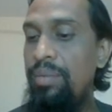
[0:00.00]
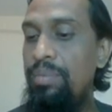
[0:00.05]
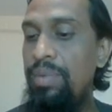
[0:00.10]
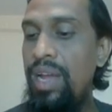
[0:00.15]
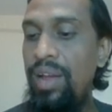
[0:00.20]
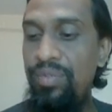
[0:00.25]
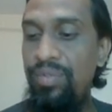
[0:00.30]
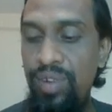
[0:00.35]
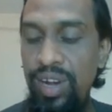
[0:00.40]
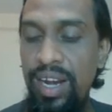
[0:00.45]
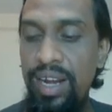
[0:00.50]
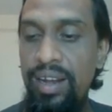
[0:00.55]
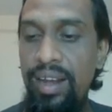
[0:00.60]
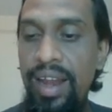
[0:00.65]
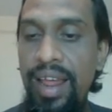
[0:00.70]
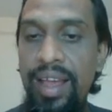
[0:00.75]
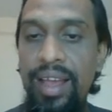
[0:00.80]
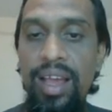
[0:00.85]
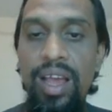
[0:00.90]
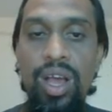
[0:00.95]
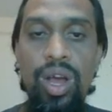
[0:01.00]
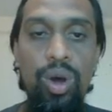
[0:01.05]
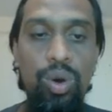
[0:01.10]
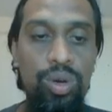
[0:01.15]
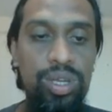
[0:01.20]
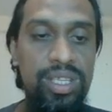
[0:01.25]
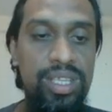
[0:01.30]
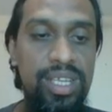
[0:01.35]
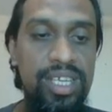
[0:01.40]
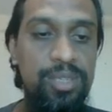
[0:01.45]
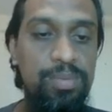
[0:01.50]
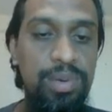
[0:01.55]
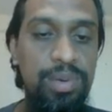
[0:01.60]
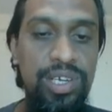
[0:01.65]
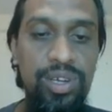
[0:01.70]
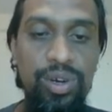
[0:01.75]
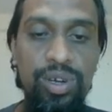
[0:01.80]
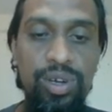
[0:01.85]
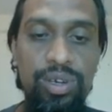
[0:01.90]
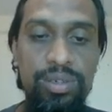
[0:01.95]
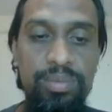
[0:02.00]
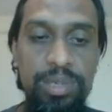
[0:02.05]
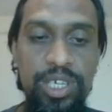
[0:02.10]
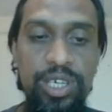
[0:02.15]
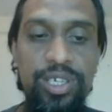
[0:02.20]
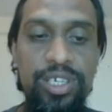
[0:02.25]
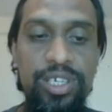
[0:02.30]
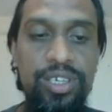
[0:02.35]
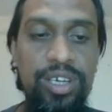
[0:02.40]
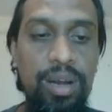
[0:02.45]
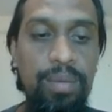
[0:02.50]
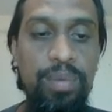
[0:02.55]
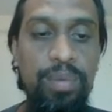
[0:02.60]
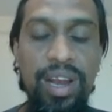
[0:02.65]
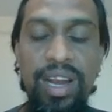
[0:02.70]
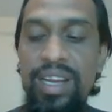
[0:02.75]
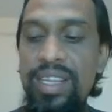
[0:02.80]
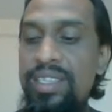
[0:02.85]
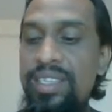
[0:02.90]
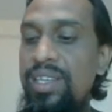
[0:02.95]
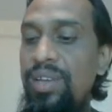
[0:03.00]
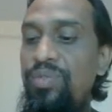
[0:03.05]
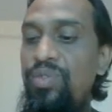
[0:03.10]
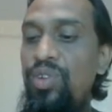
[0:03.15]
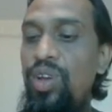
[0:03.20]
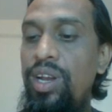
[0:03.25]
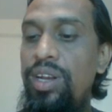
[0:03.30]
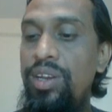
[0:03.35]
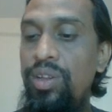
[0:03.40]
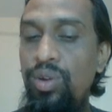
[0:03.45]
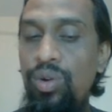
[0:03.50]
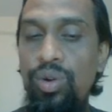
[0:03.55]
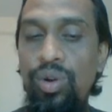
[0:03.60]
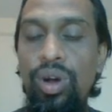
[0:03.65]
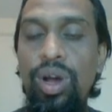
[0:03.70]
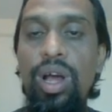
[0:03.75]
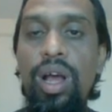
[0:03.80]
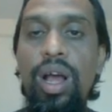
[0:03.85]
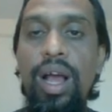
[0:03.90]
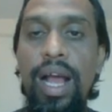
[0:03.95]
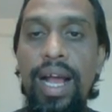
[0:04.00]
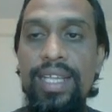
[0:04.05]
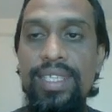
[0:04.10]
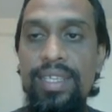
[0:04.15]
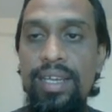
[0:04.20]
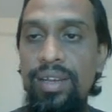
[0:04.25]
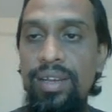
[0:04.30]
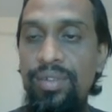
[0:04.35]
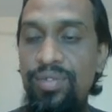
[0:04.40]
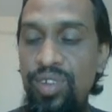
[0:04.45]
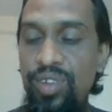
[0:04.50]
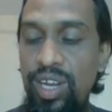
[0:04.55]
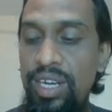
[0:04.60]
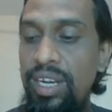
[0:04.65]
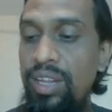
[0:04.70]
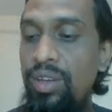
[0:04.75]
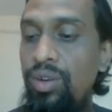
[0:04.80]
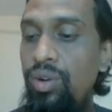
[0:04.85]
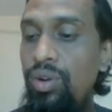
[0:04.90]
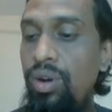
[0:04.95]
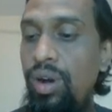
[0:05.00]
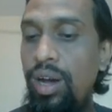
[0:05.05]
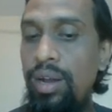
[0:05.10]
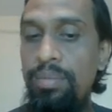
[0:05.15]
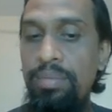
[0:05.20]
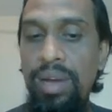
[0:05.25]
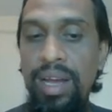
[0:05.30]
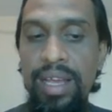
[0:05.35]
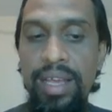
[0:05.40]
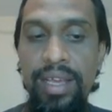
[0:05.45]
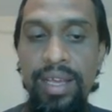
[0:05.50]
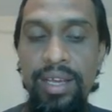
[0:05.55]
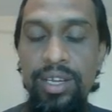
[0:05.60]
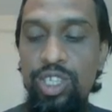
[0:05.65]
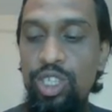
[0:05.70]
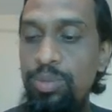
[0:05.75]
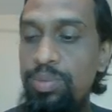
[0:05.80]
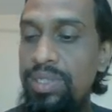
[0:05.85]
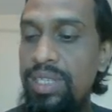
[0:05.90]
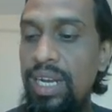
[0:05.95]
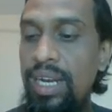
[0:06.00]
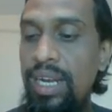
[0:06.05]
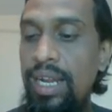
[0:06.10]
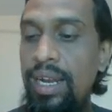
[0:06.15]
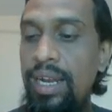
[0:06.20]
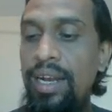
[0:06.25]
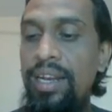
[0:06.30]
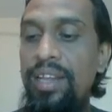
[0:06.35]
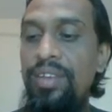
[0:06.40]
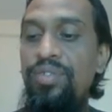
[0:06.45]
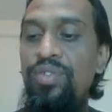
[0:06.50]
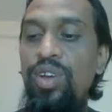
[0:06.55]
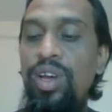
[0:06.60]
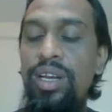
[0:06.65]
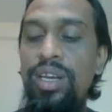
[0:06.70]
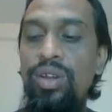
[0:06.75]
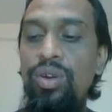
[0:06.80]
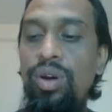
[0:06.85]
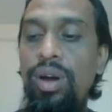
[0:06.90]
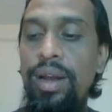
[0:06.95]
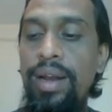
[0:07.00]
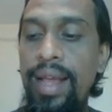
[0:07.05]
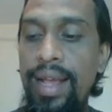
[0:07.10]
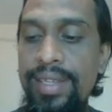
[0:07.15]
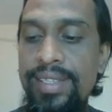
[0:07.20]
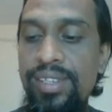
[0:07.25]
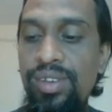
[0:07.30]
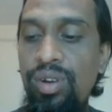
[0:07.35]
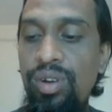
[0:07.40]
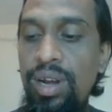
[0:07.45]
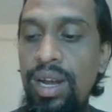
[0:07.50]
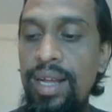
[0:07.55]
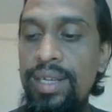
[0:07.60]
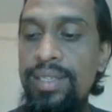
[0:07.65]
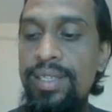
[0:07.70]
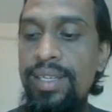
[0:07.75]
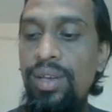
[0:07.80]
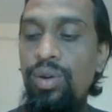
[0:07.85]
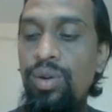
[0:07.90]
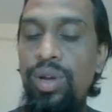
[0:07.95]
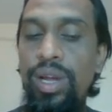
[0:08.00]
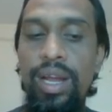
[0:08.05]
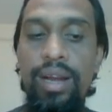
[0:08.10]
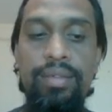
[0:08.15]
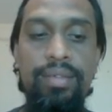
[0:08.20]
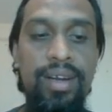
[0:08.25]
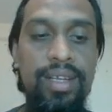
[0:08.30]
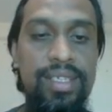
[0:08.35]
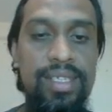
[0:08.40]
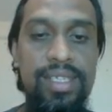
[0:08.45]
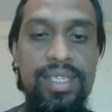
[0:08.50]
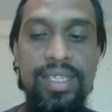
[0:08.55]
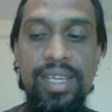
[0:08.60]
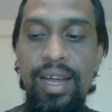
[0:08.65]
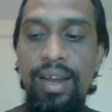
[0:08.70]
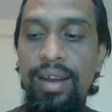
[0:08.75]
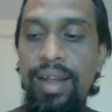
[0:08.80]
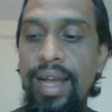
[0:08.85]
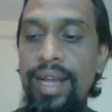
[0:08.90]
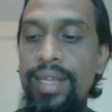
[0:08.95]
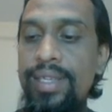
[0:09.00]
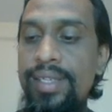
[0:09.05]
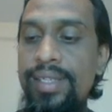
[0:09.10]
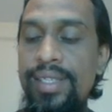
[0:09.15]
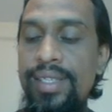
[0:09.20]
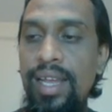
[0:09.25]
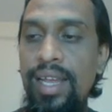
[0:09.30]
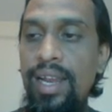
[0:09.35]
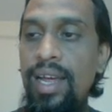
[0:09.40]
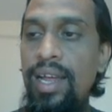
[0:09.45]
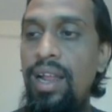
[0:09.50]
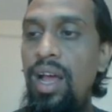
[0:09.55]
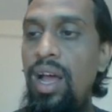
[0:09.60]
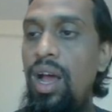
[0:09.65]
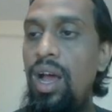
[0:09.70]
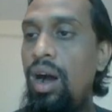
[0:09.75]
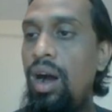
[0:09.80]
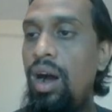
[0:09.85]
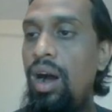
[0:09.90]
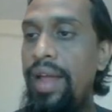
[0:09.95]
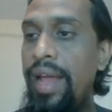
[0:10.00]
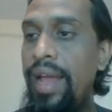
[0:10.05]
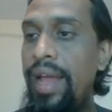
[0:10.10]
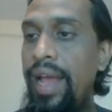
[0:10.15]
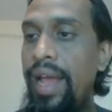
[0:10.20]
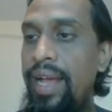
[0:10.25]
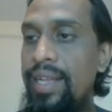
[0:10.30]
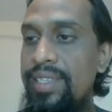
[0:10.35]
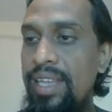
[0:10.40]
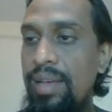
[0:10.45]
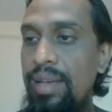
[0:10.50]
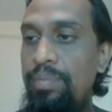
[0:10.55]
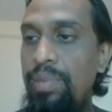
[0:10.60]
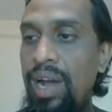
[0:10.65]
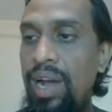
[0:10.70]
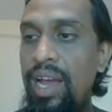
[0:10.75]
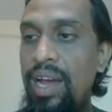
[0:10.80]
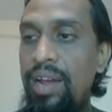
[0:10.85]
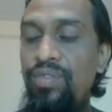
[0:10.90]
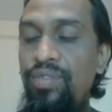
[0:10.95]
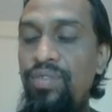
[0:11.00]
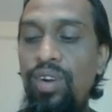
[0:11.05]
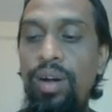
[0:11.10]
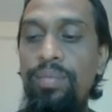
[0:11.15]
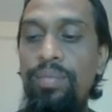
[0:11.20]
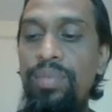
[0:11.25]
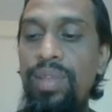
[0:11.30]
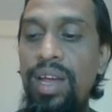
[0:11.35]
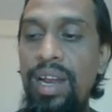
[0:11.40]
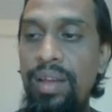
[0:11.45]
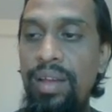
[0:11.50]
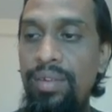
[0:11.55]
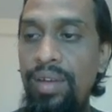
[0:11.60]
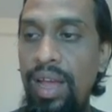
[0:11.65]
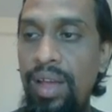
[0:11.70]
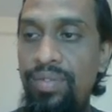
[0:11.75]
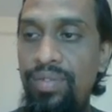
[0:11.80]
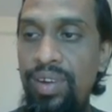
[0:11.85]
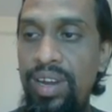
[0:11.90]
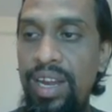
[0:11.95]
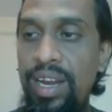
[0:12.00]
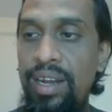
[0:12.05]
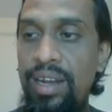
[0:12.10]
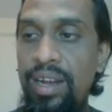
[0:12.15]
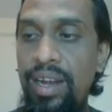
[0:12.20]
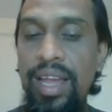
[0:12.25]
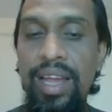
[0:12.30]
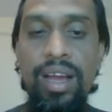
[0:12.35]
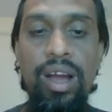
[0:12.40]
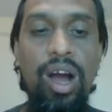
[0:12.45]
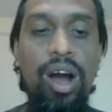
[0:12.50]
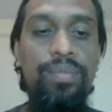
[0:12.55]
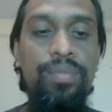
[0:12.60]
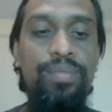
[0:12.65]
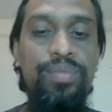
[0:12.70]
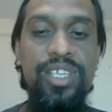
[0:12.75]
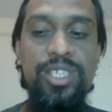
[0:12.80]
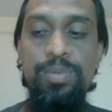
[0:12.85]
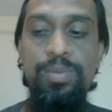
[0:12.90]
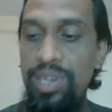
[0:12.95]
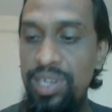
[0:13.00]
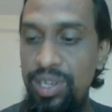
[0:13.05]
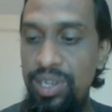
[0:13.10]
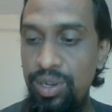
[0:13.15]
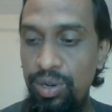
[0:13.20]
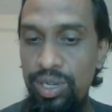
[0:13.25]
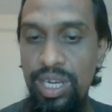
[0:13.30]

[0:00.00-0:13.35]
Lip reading: affiliate link with this video tutorial playlist. If you are new on my YouTube channel, and if you are new on SEOClerks, you can register as a seller or as a buyer from the affiliate link of this video